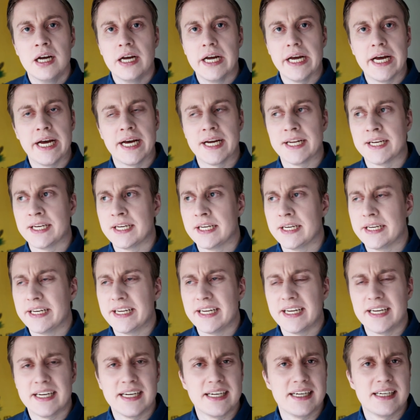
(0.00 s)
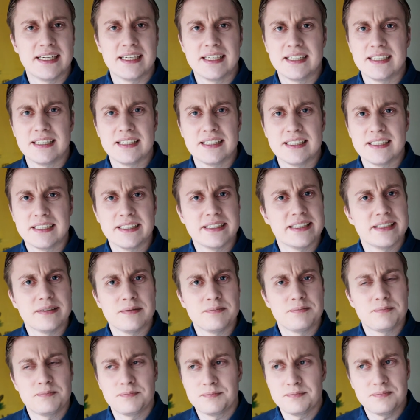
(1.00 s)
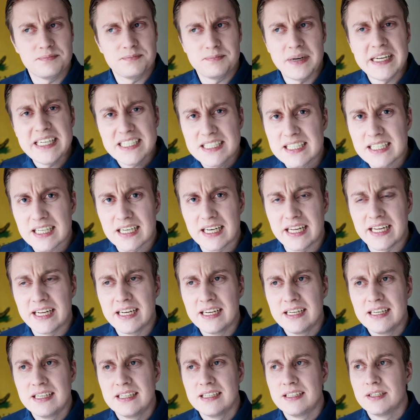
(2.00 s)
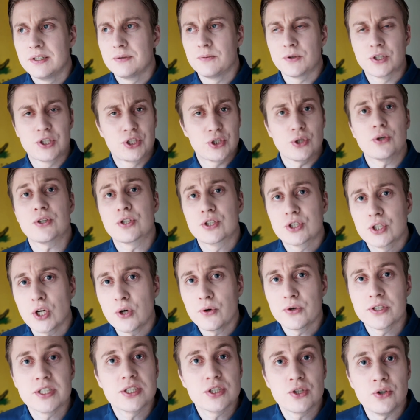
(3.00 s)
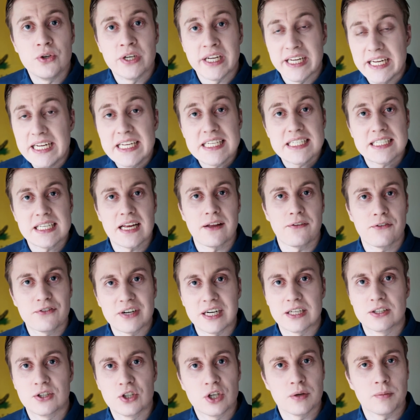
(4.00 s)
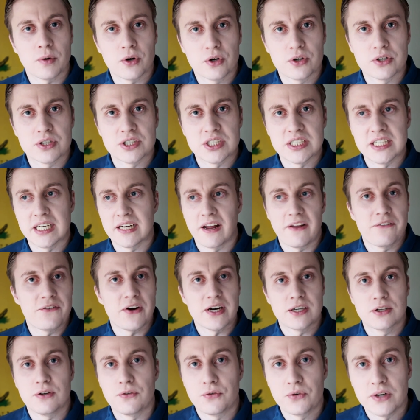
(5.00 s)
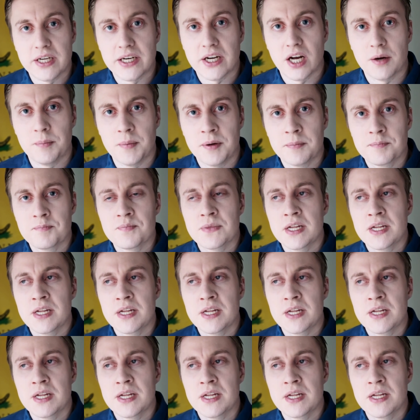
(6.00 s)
And basically what George Soros is doing is a threat to democracy and a threat to freedom.